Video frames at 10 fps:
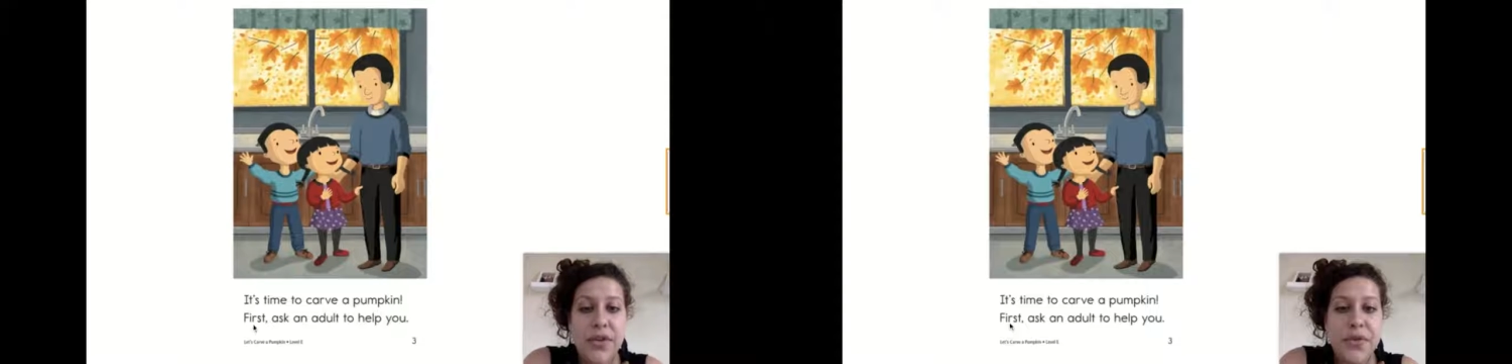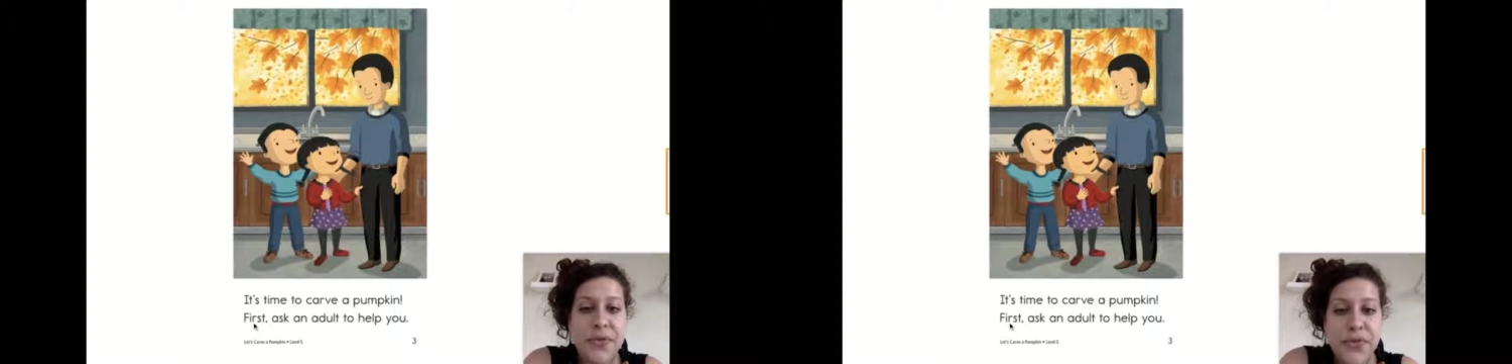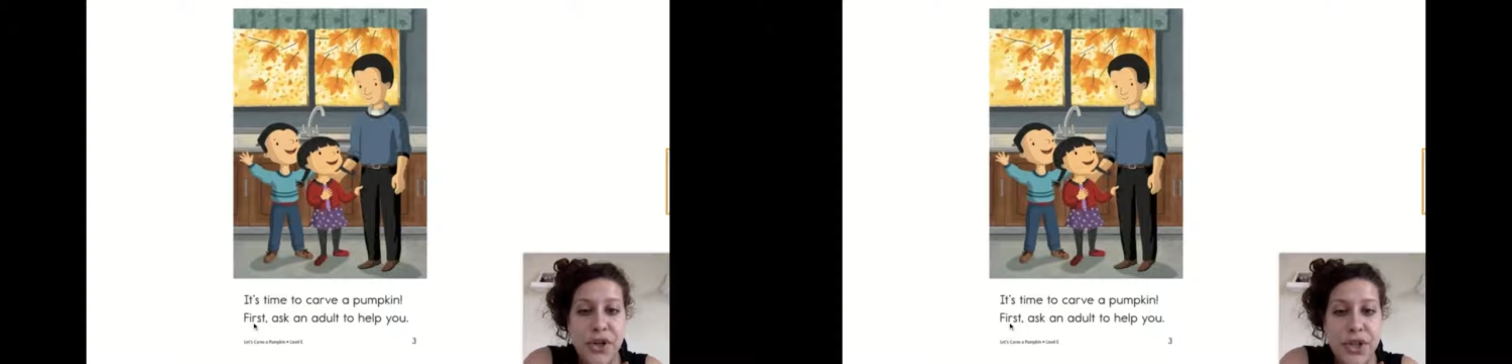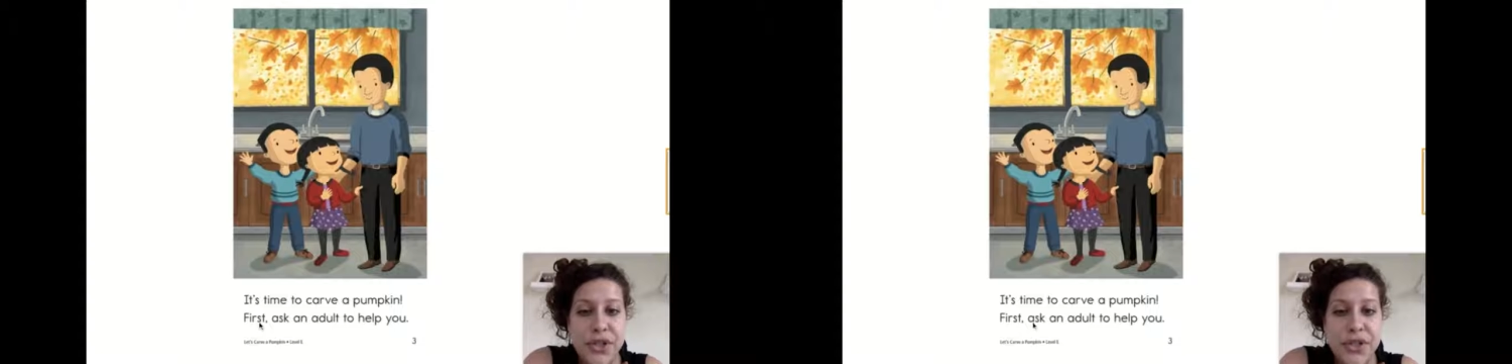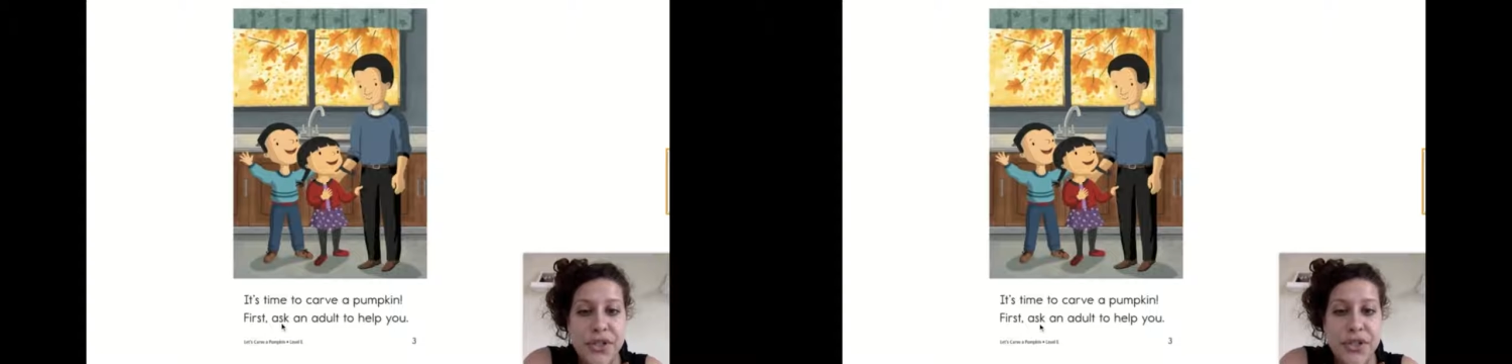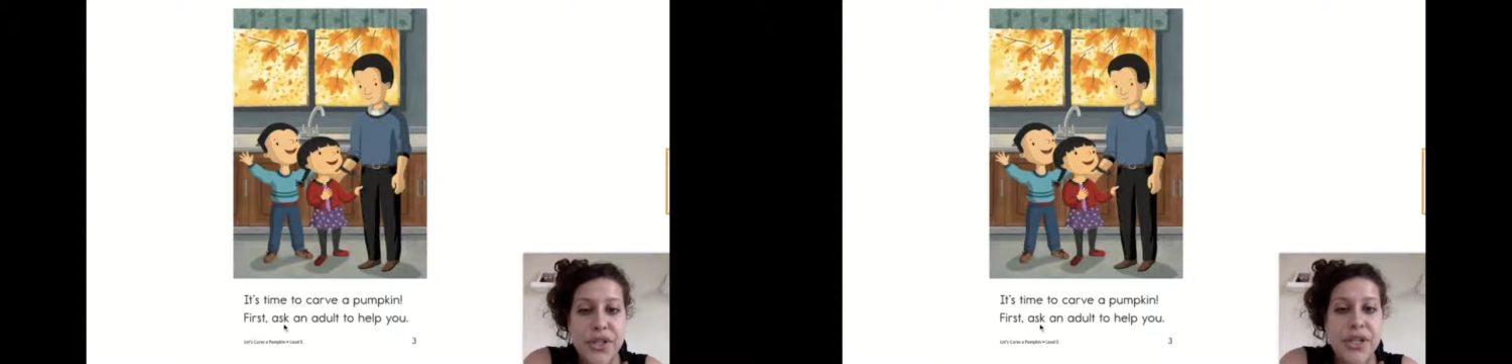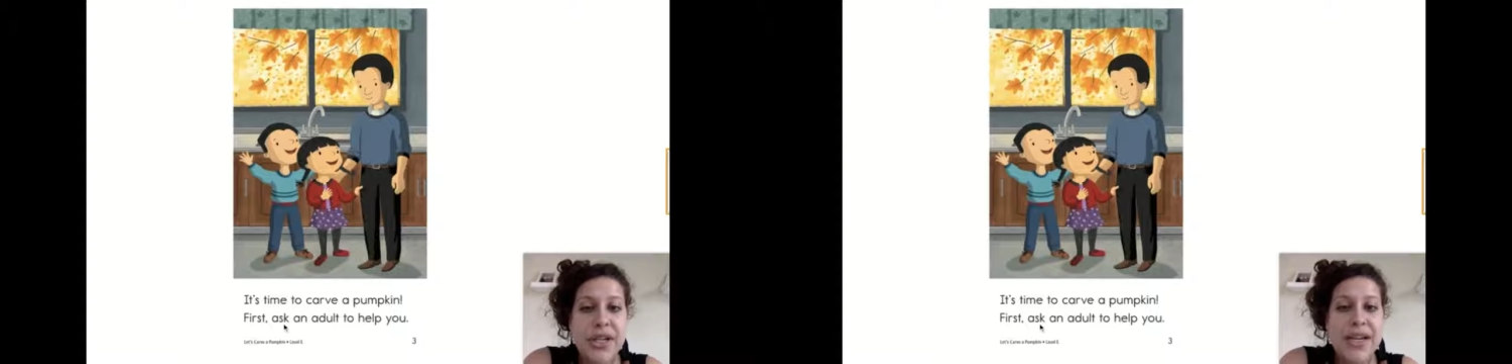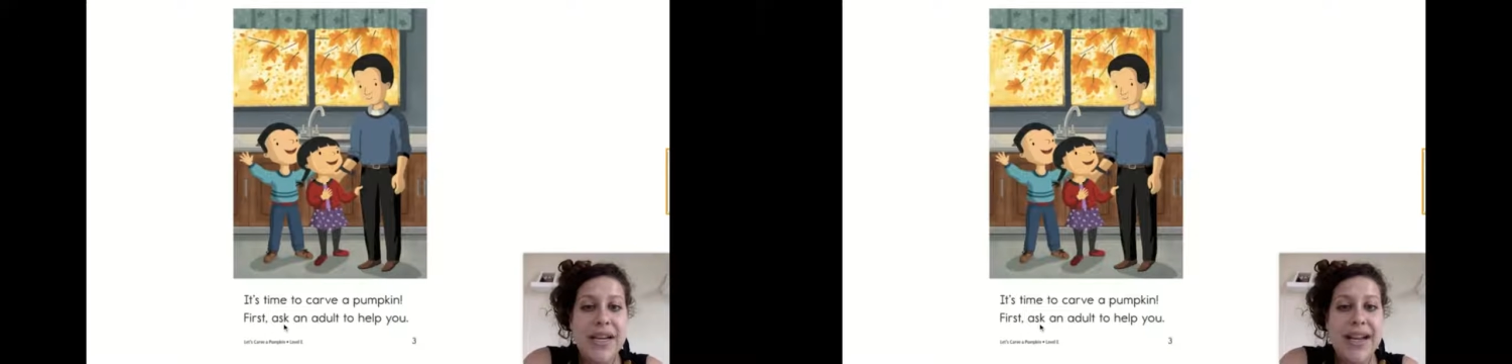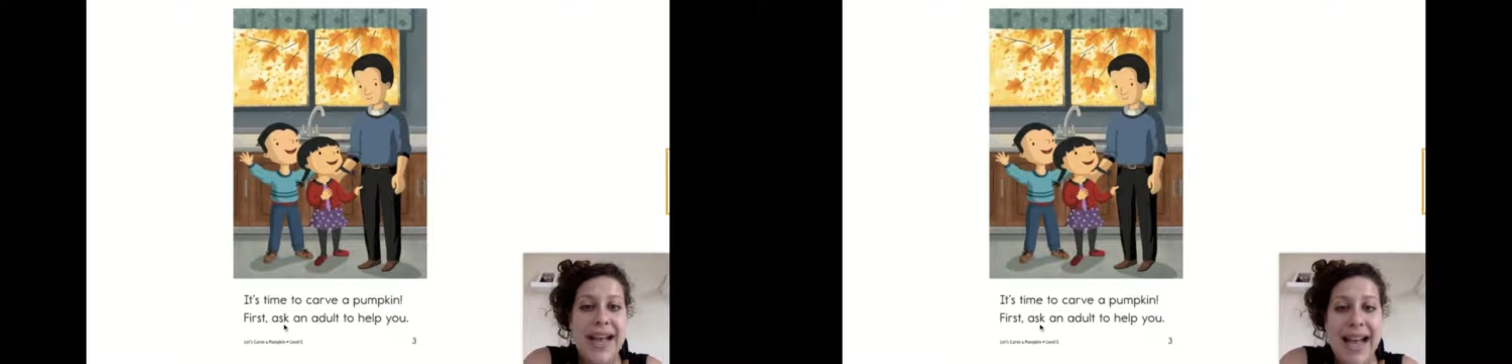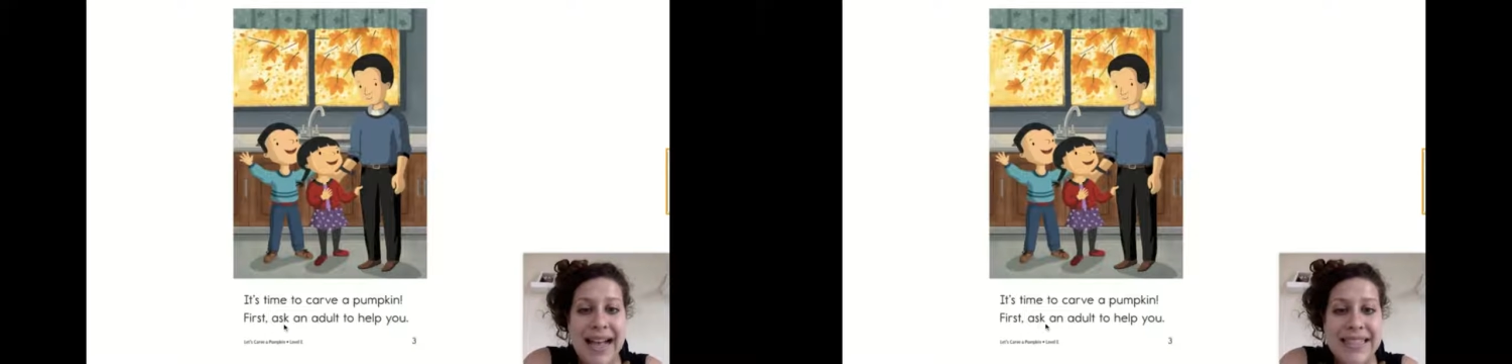First,
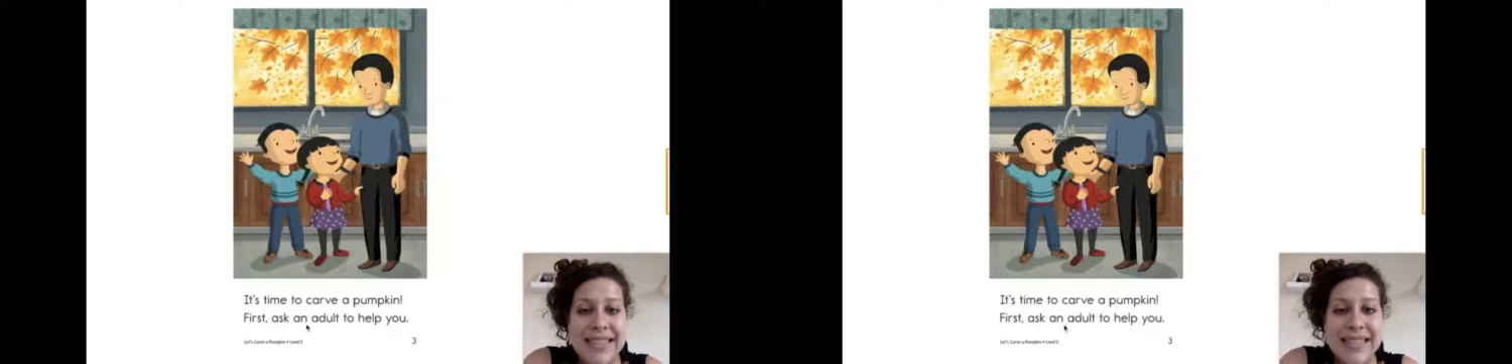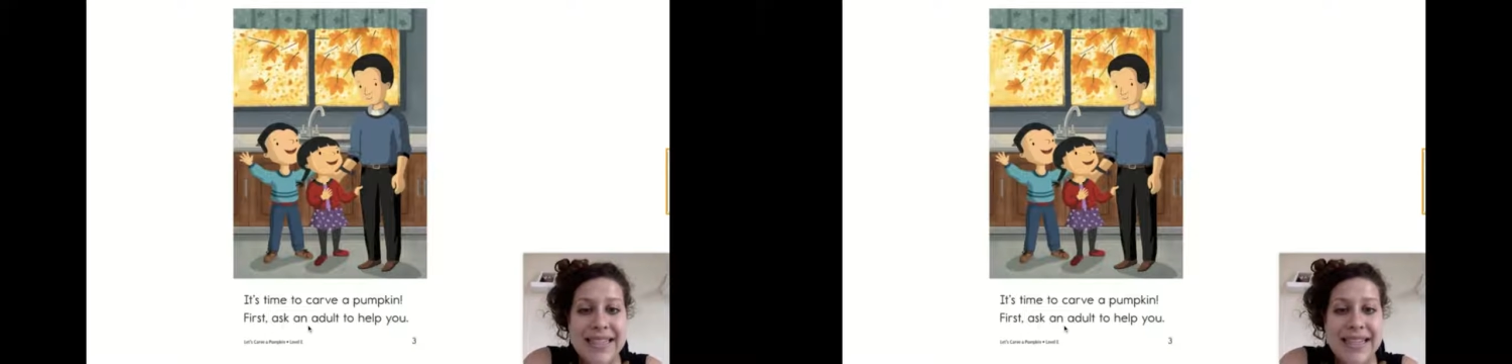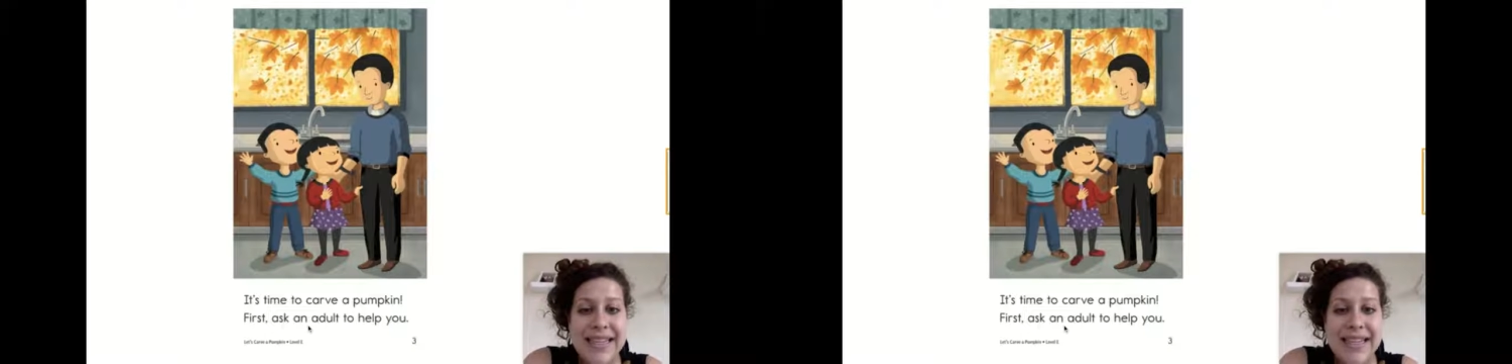ask